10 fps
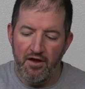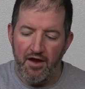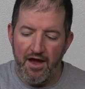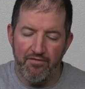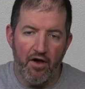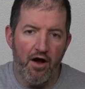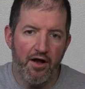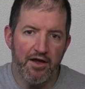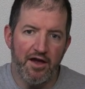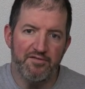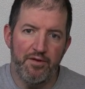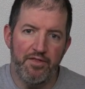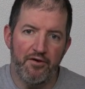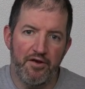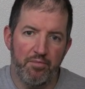I have the Hawk
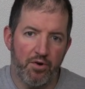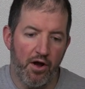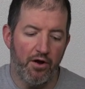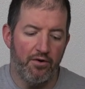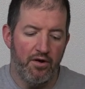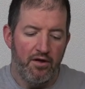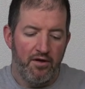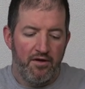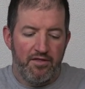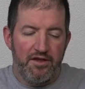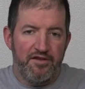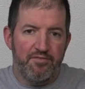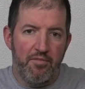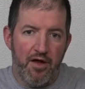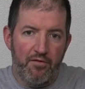XP30 Pro. These
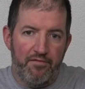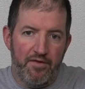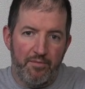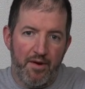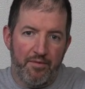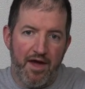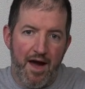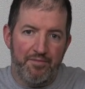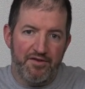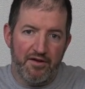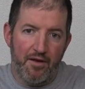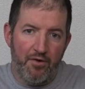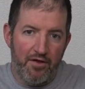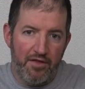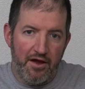metal flip-up caps that come
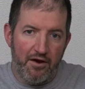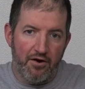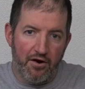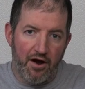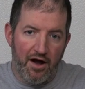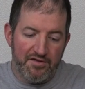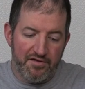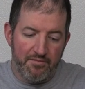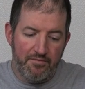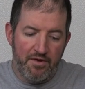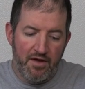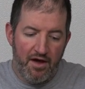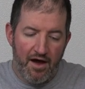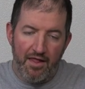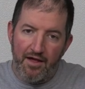on there are awesome.
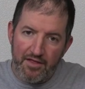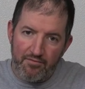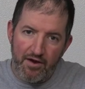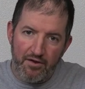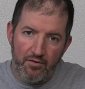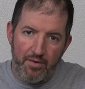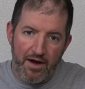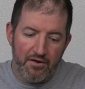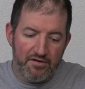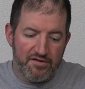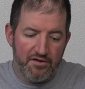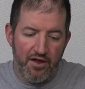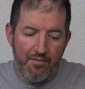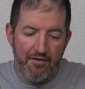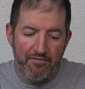I like the reticle better. It's still
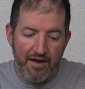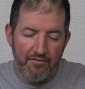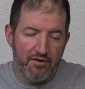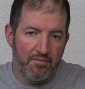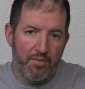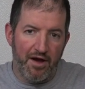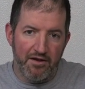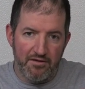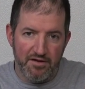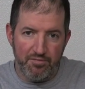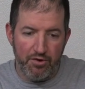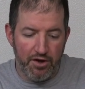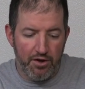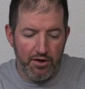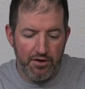not my favorite, but it's
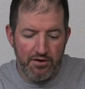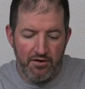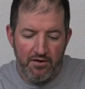pretty good.